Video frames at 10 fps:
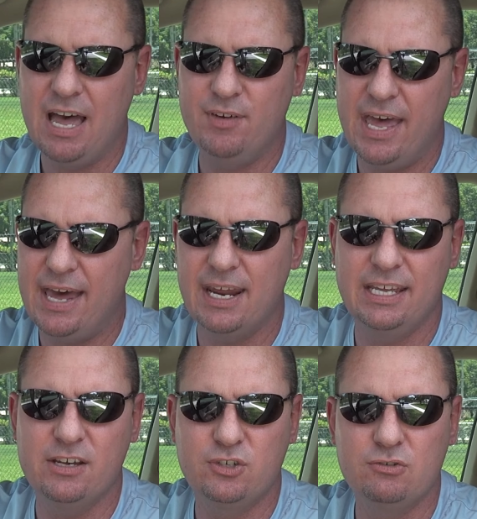haven't had
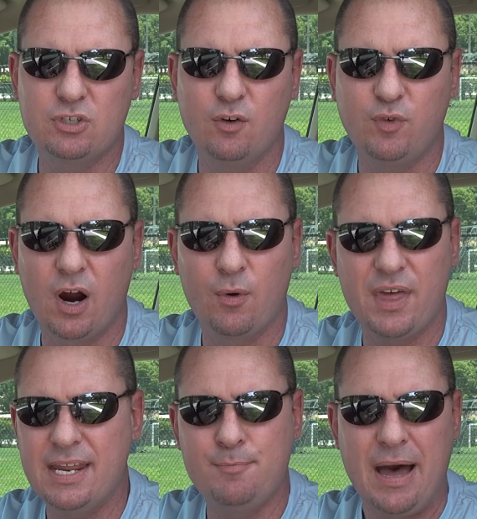any issues so far with
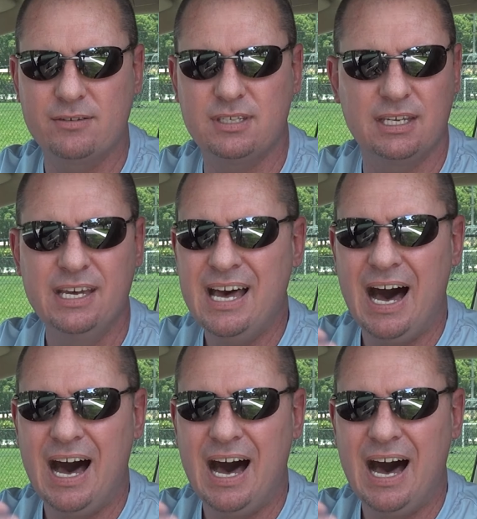any bouncing